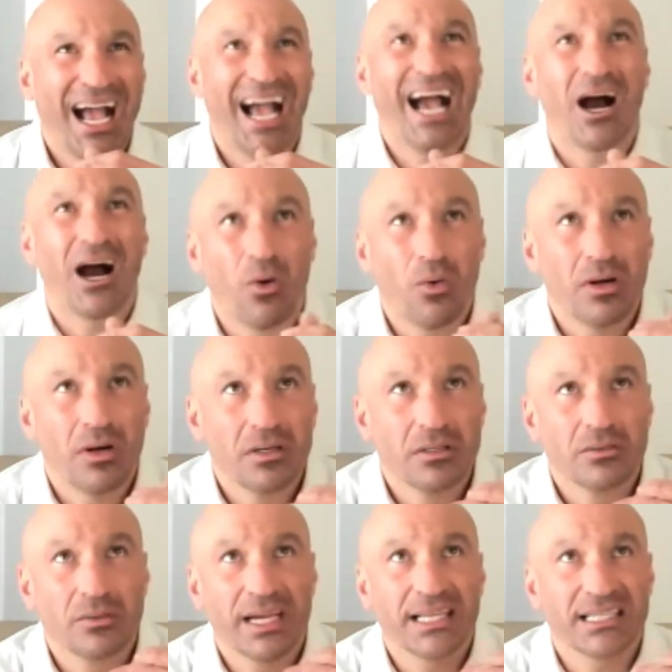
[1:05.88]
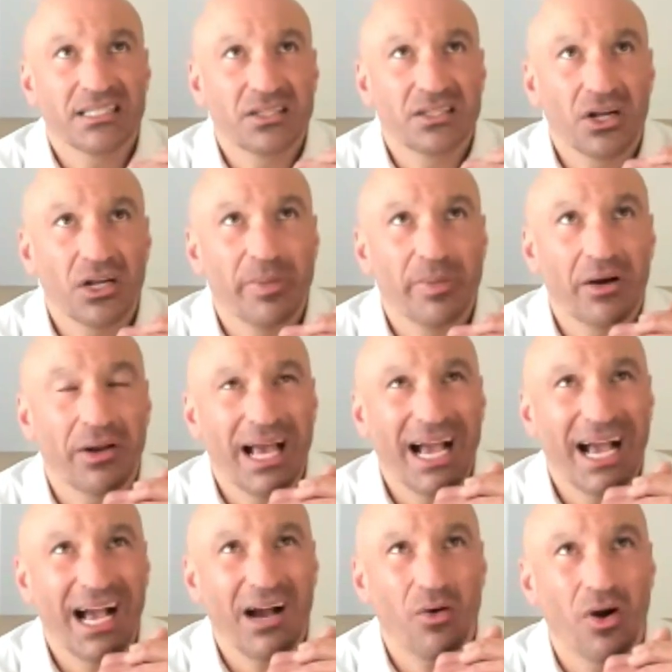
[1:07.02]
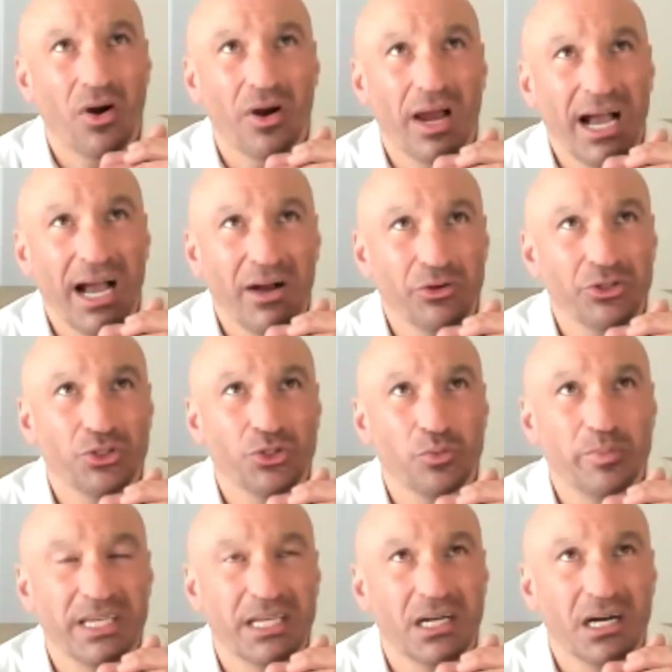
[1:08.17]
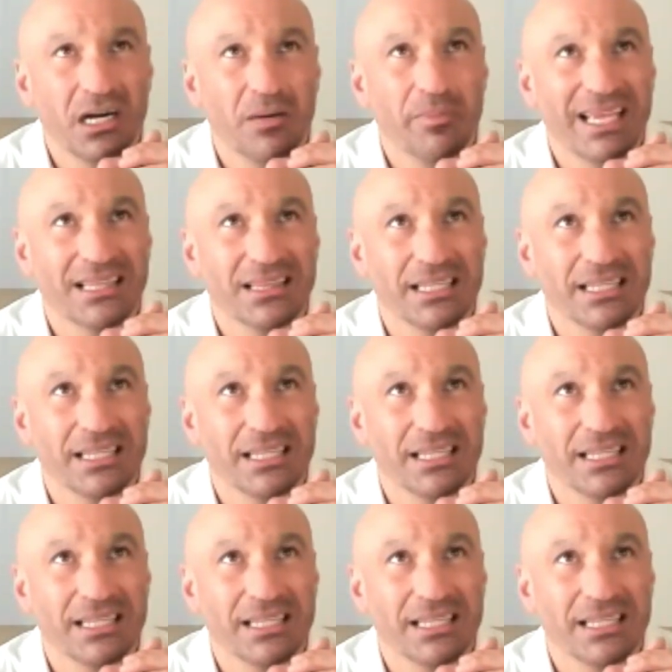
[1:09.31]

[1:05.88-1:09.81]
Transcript: how right let's talk about how are how do you become a